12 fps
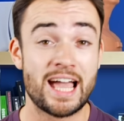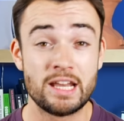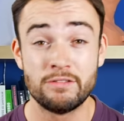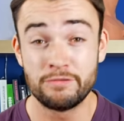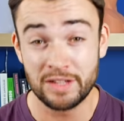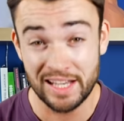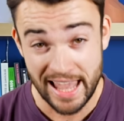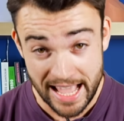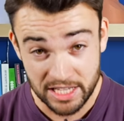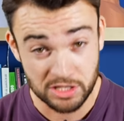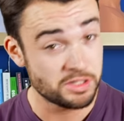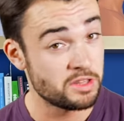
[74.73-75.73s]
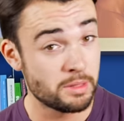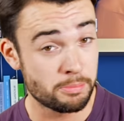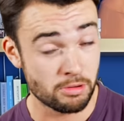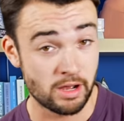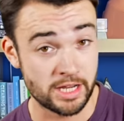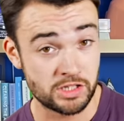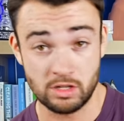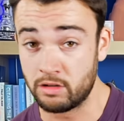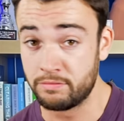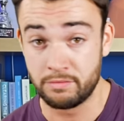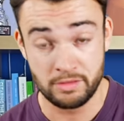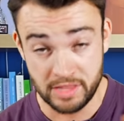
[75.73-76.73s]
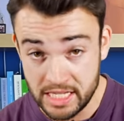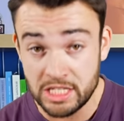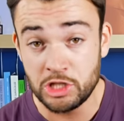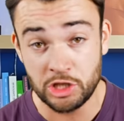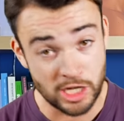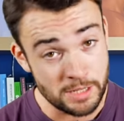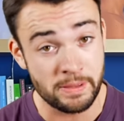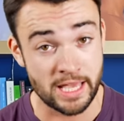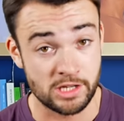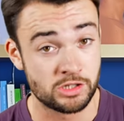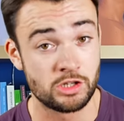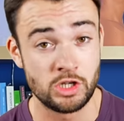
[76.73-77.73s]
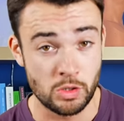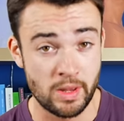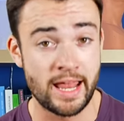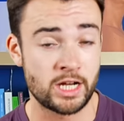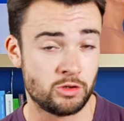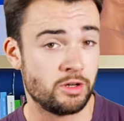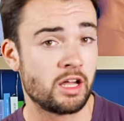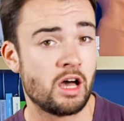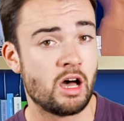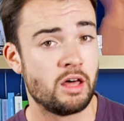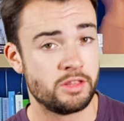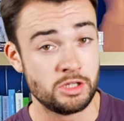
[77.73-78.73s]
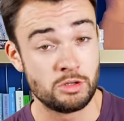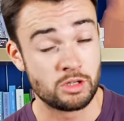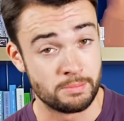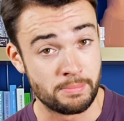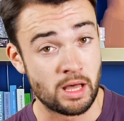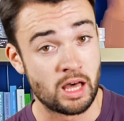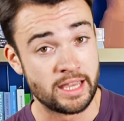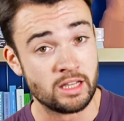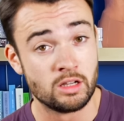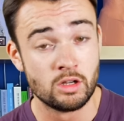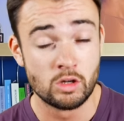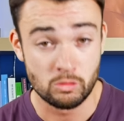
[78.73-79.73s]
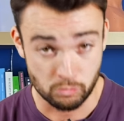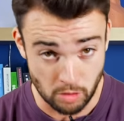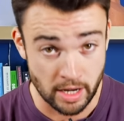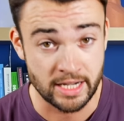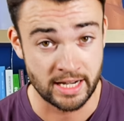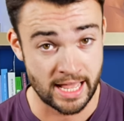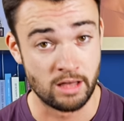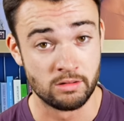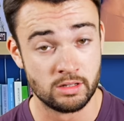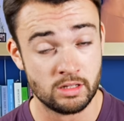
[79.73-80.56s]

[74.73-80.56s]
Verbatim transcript: and for less than the price of the cheapest new electric car that you can buy right now.